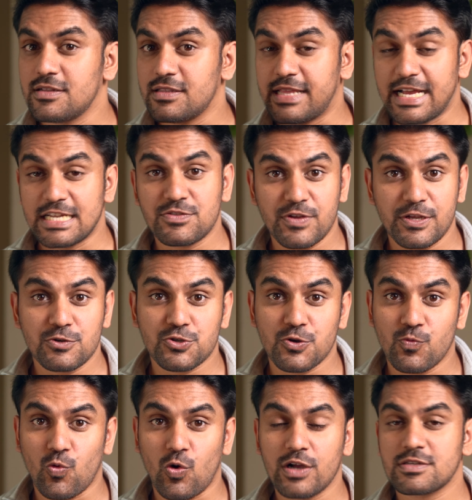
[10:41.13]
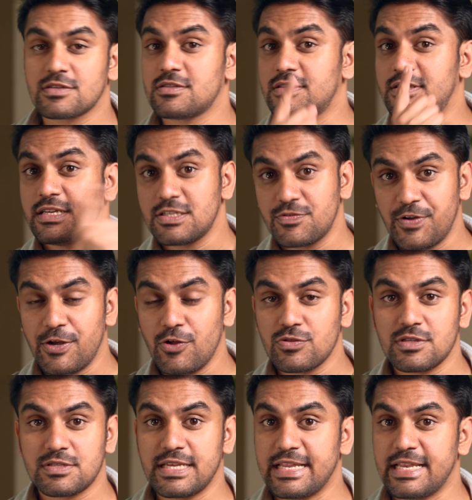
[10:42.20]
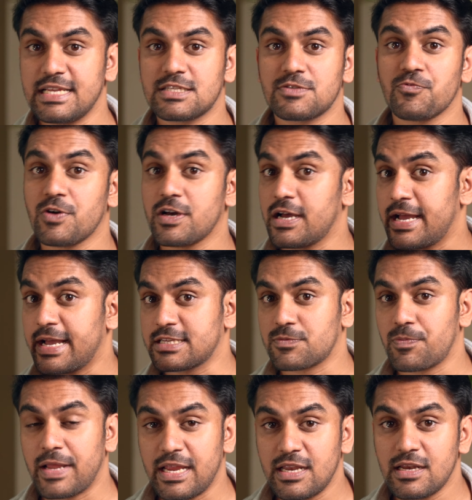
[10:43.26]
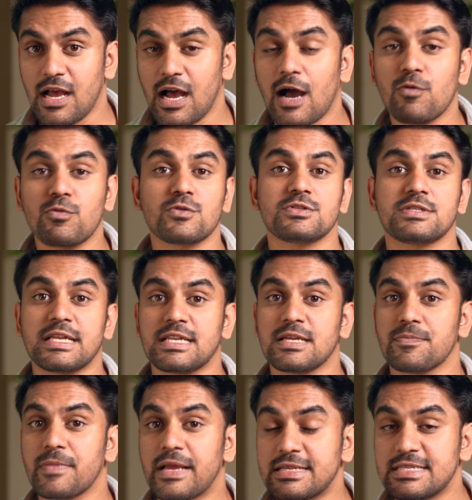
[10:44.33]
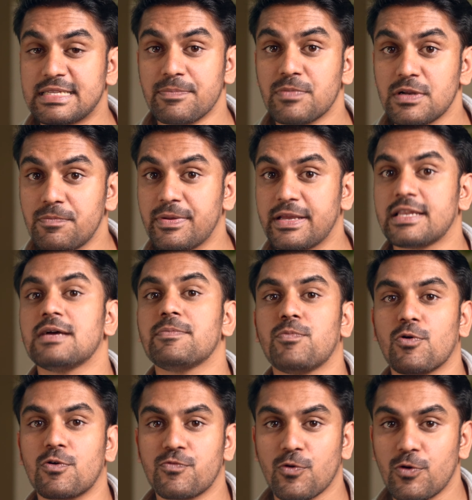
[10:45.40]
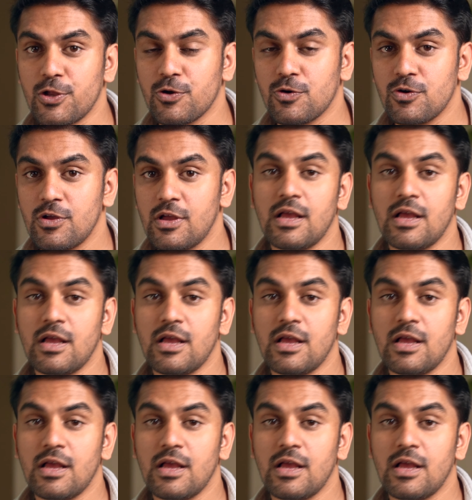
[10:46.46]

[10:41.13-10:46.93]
That's why you should watch this video in the series where I explain how to set up a simple beginner portfolio